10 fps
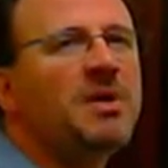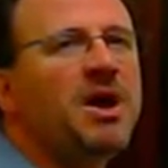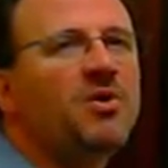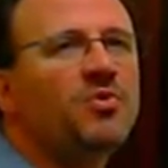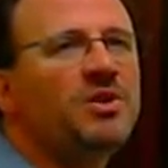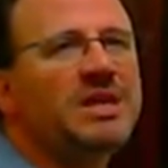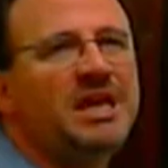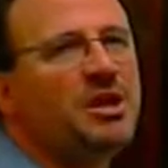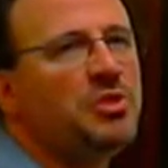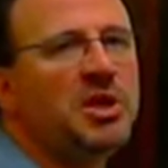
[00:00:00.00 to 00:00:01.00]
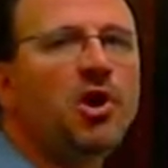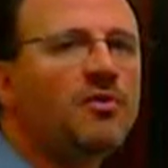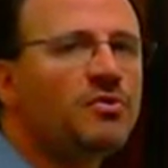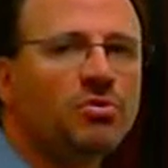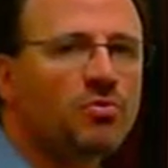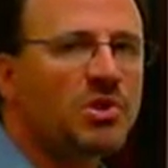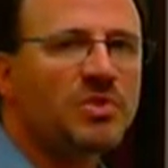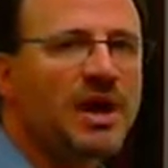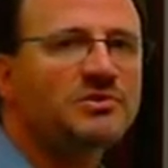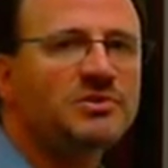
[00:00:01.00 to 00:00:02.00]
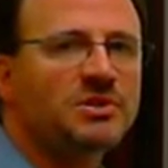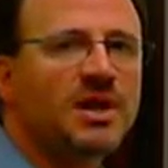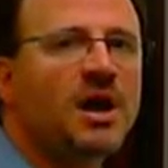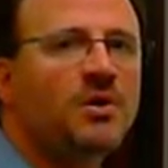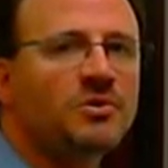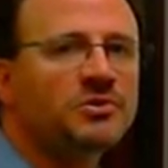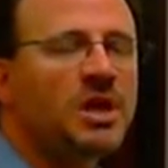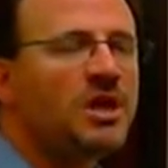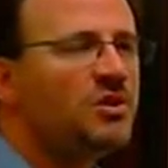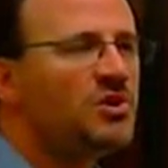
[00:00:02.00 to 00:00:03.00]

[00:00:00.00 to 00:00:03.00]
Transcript: about really anything over $3,000.